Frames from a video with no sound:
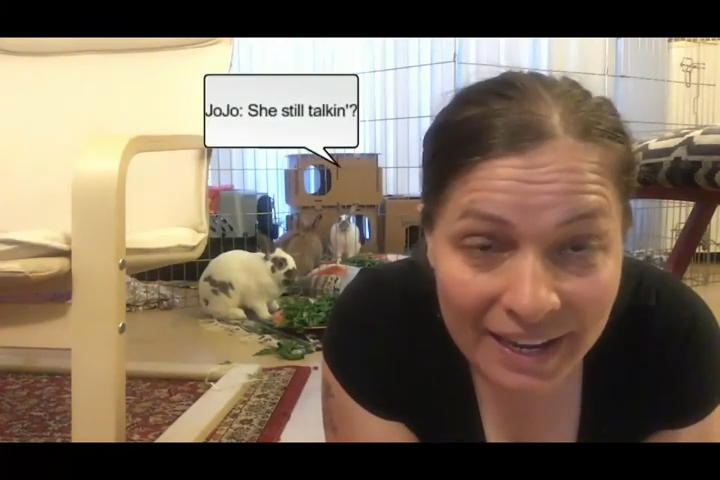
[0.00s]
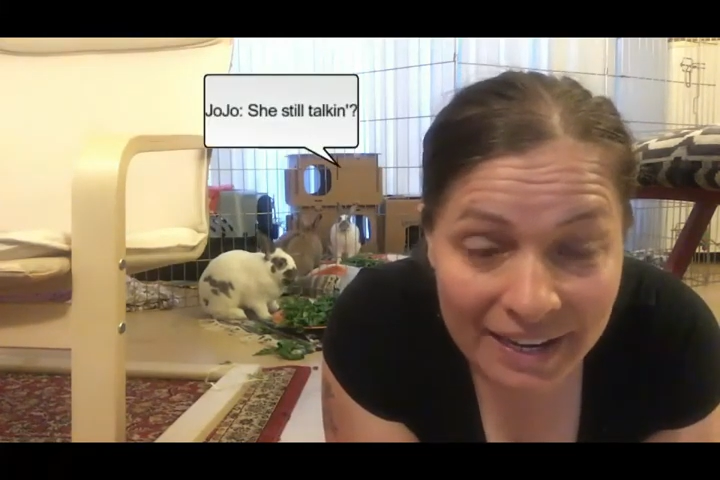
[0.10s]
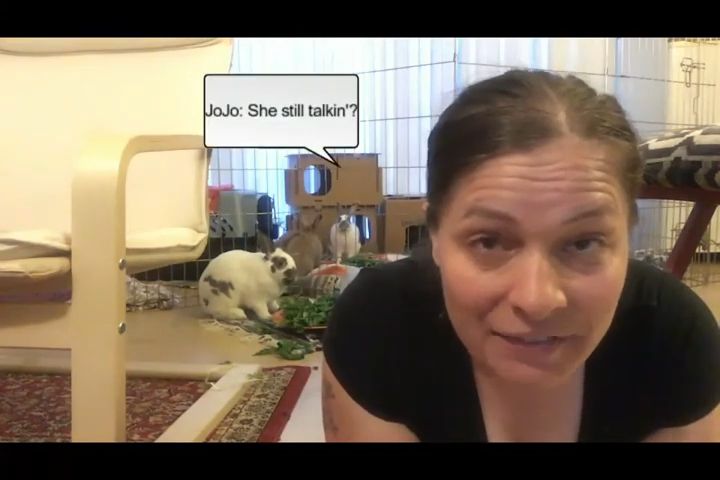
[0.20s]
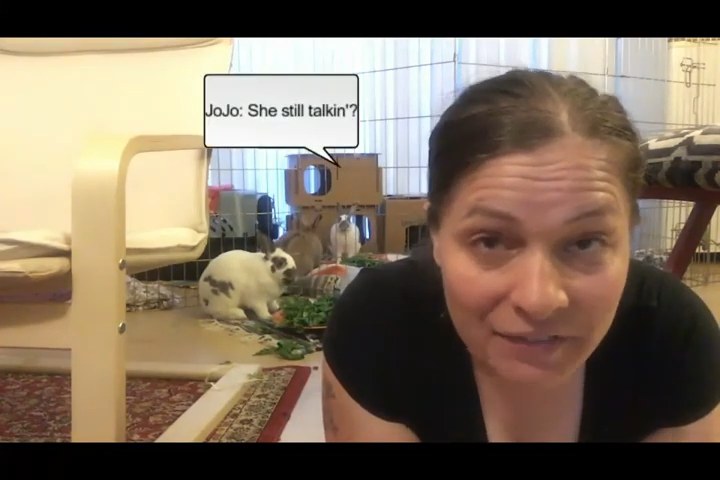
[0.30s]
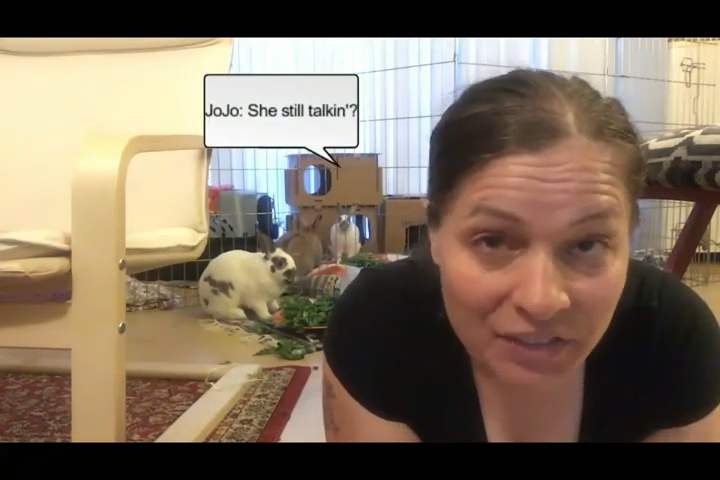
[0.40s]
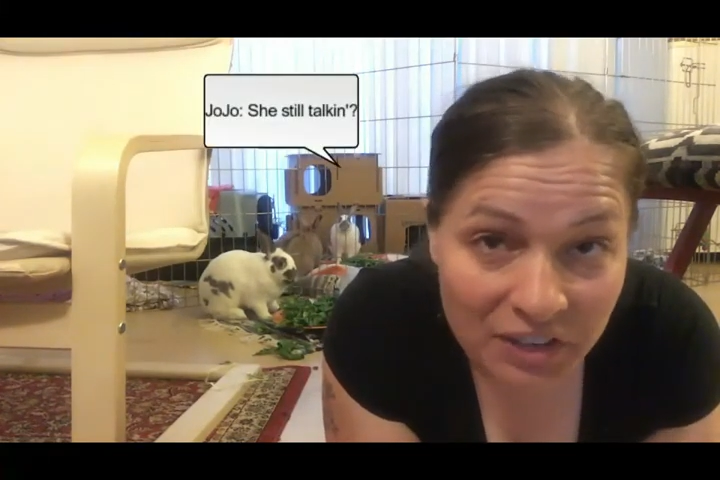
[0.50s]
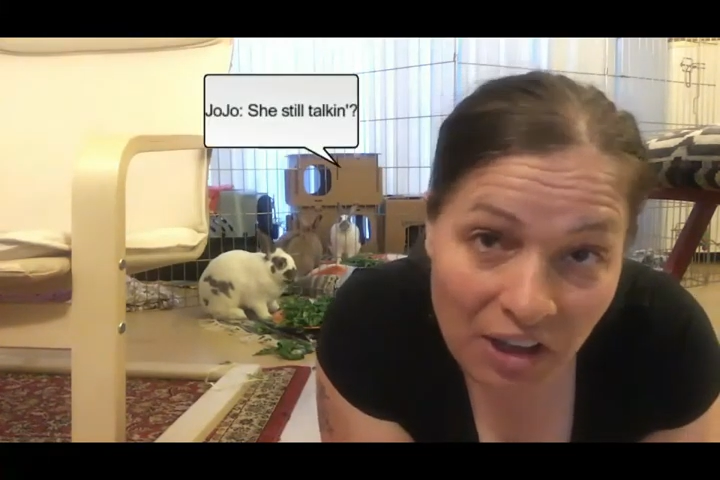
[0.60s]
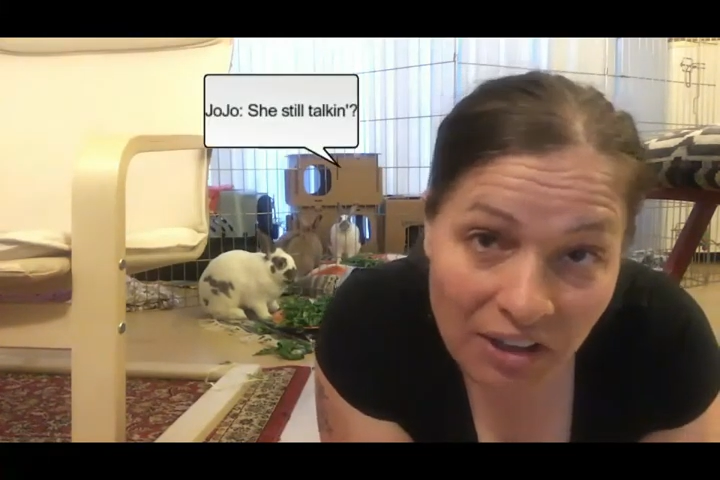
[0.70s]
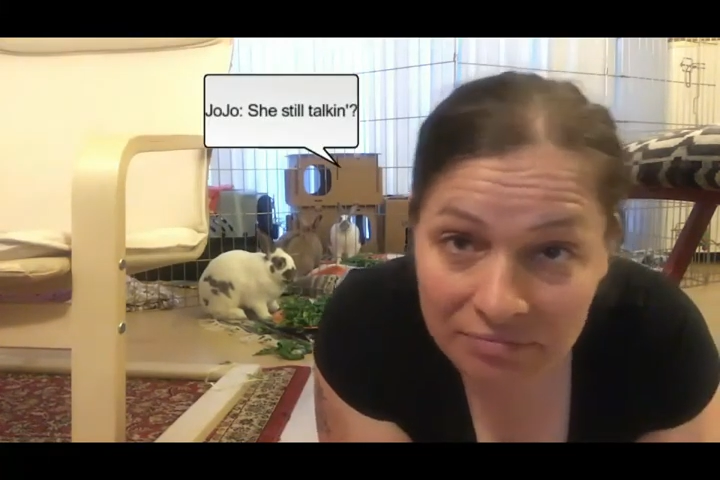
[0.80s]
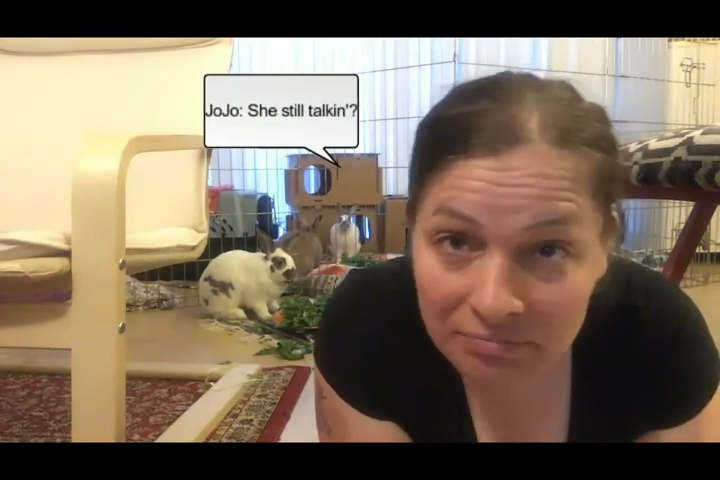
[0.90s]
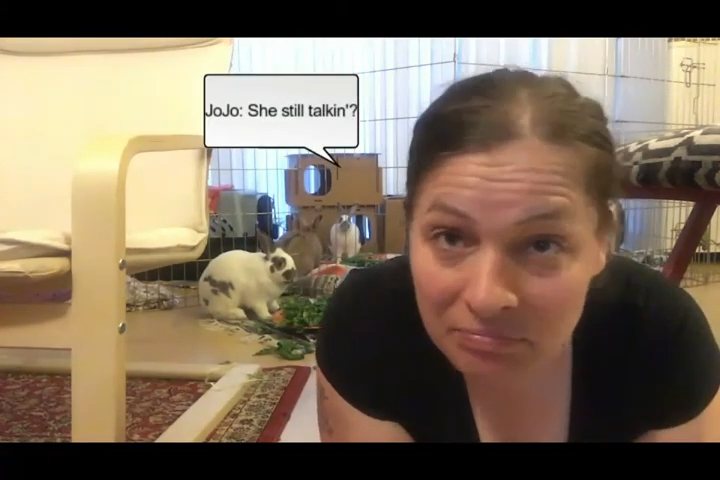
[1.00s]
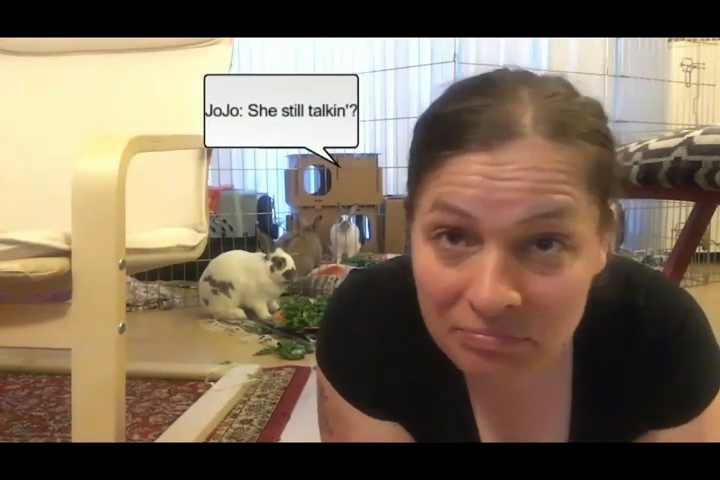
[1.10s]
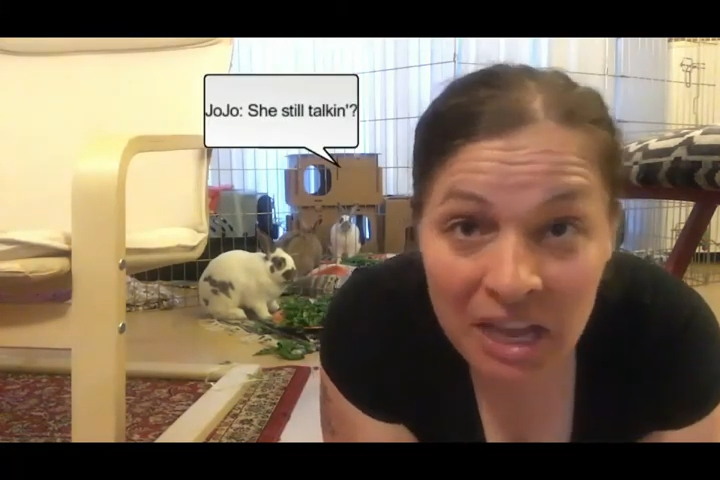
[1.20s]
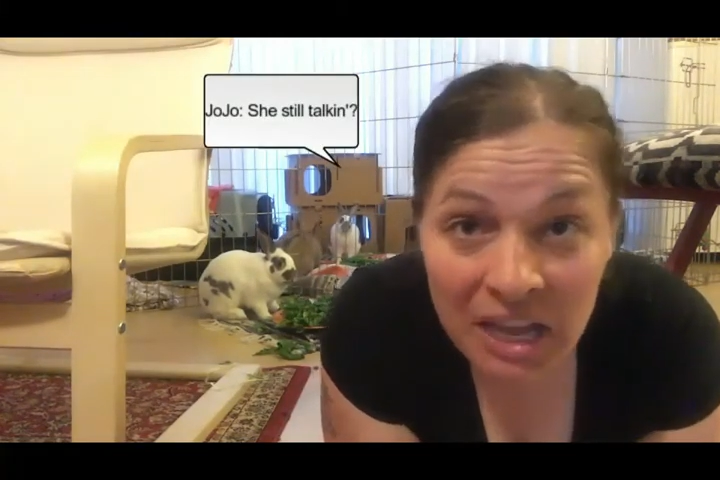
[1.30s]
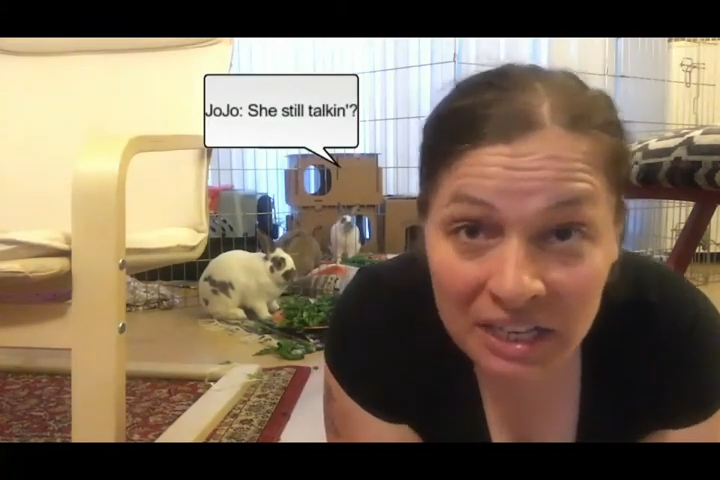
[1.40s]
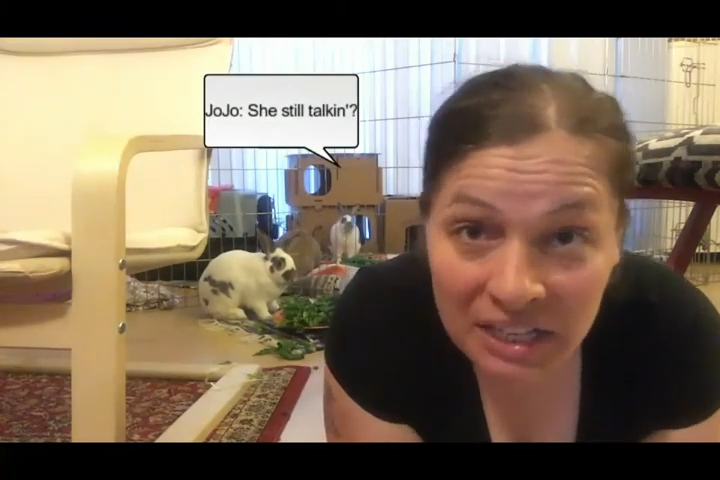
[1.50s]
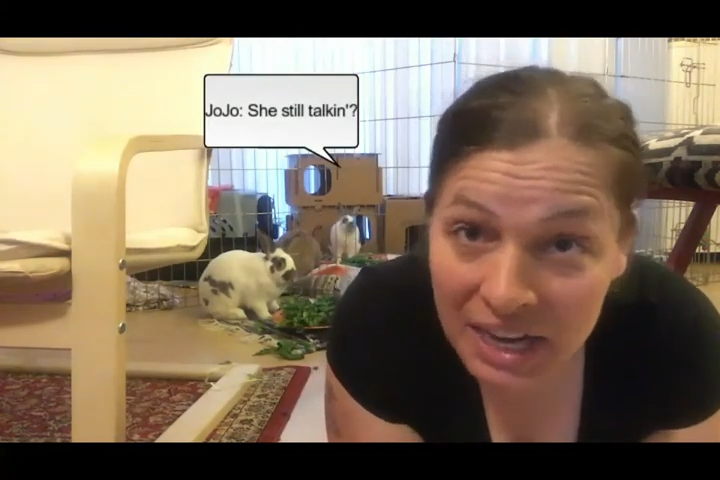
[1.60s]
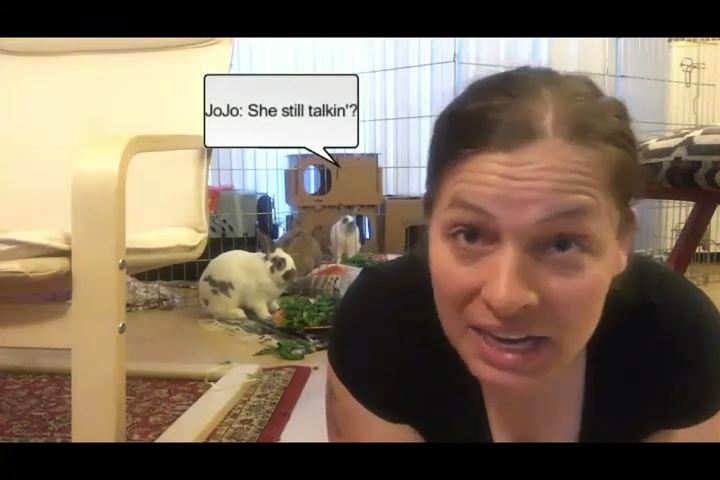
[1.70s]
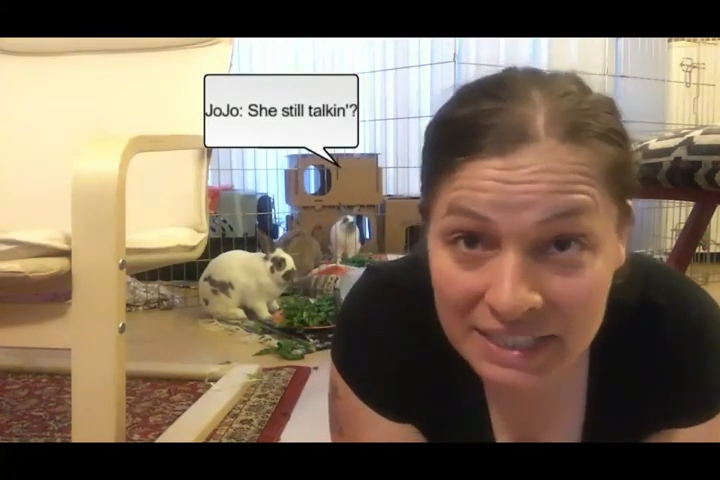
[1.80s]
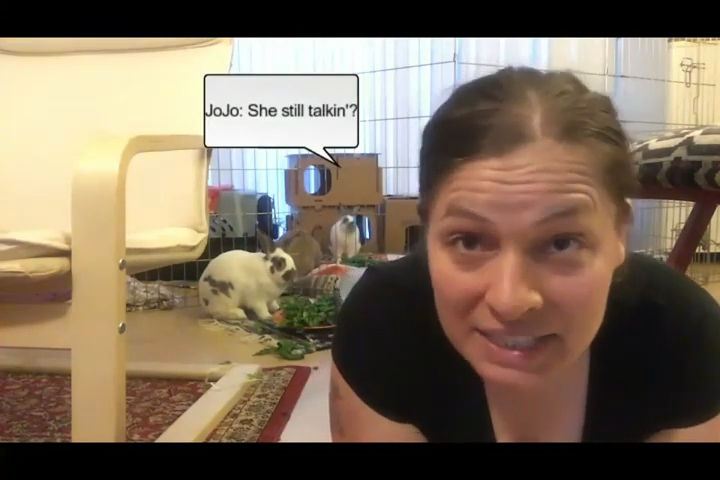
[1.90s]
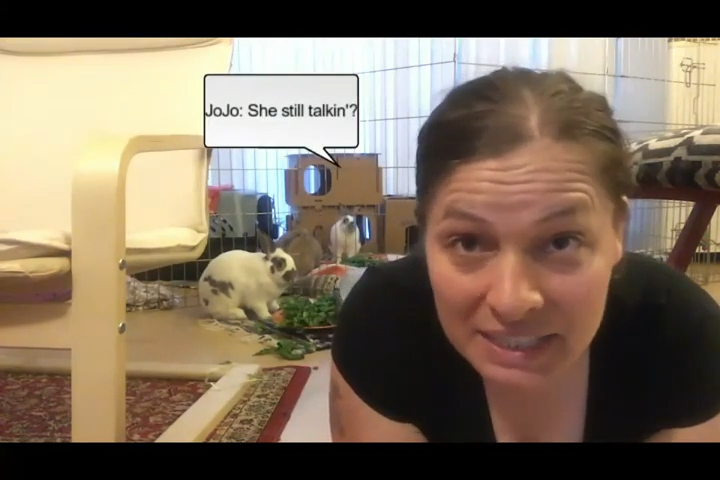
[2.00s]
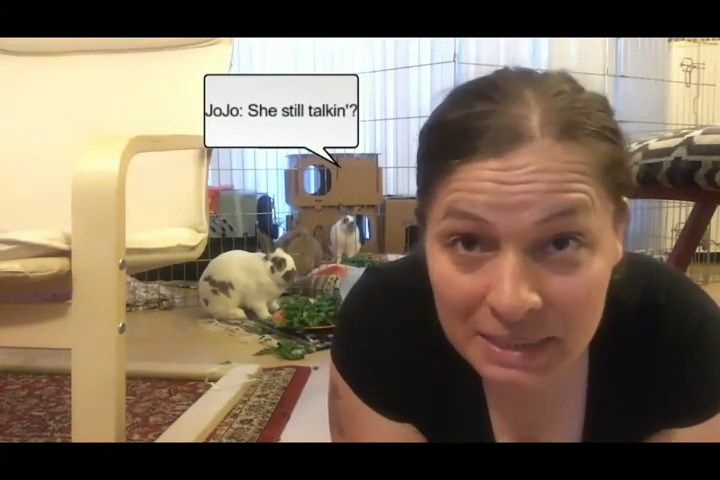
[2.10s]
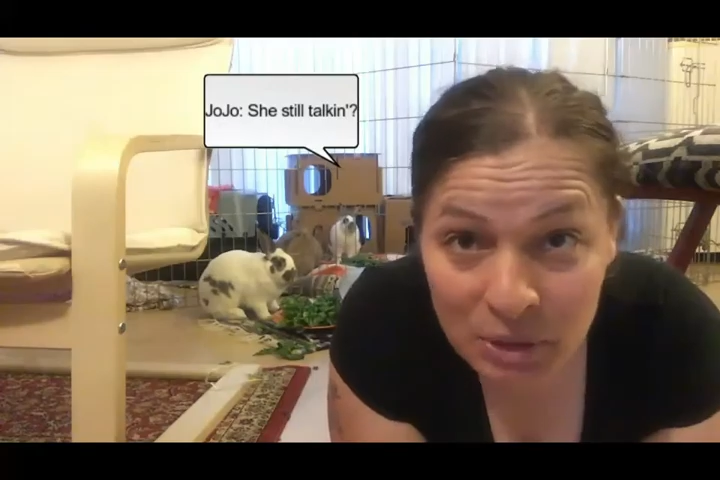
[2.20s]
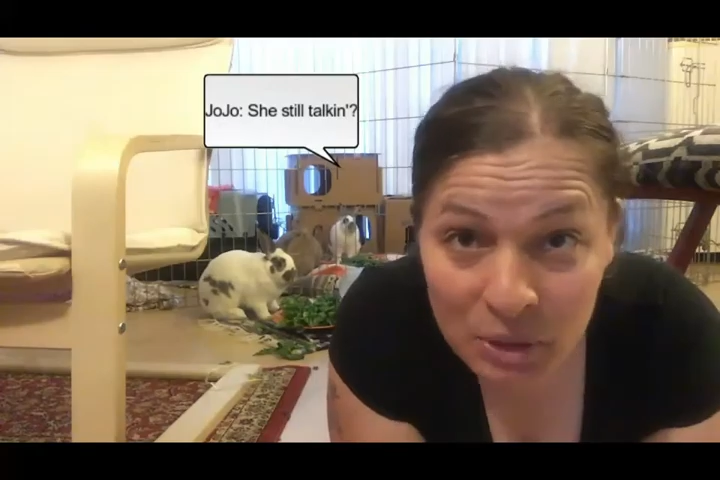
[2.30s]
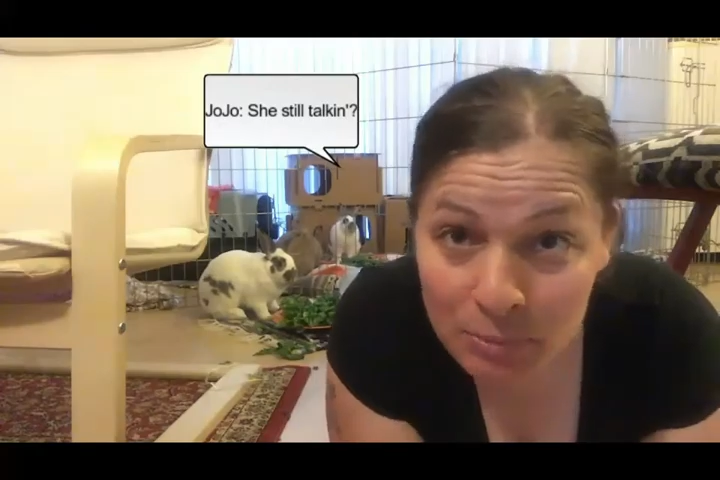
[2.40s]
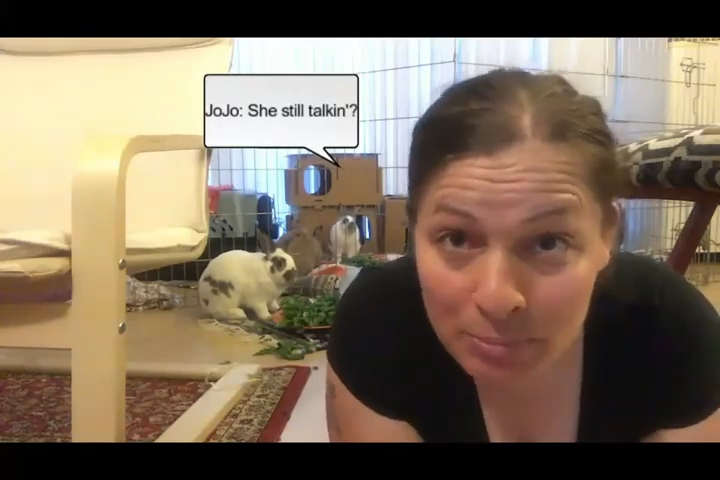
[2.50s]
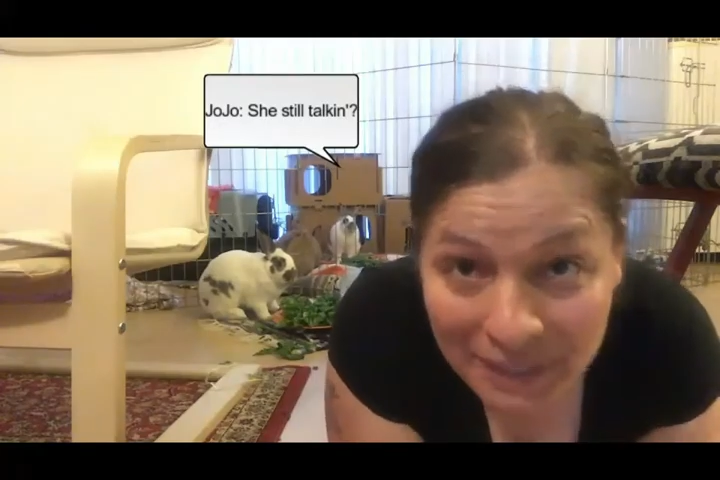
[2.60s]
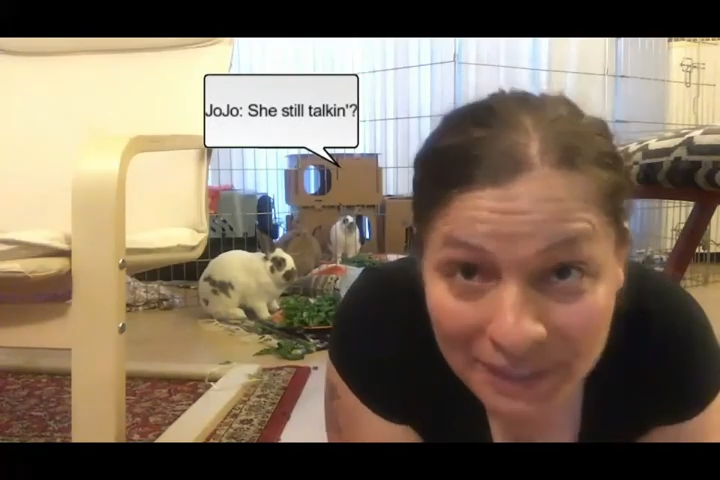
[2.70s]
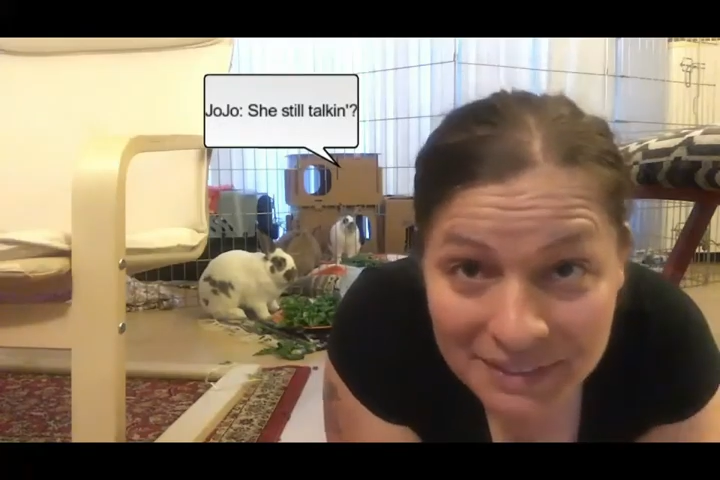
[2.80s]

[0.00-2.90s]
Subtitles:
and if not, you got to see some cute